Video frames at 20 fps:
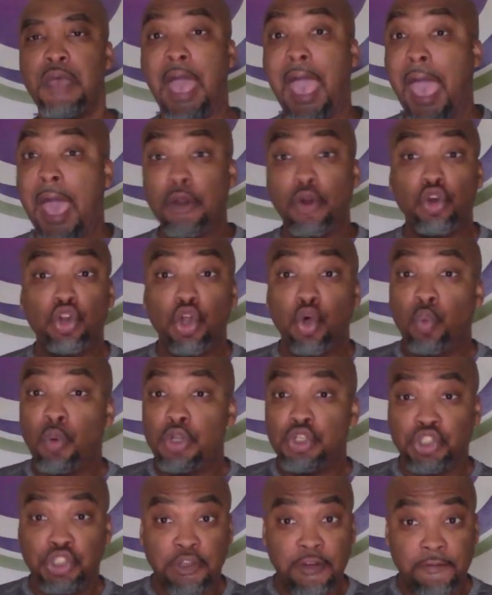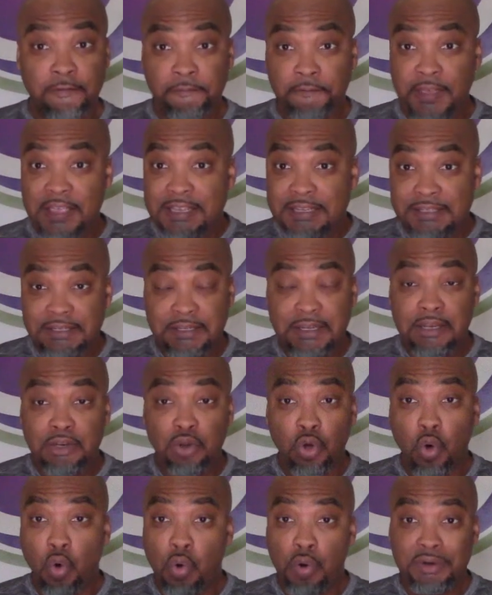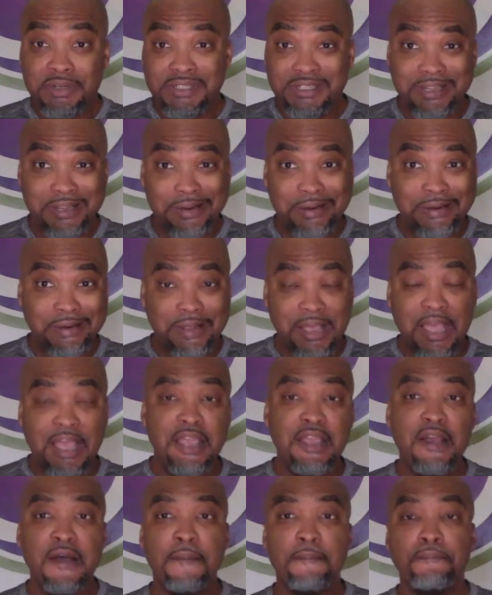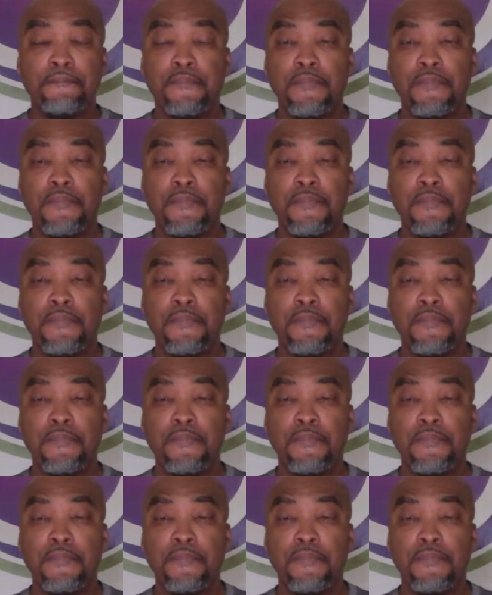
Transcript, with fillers: I don't know what you're facing on today.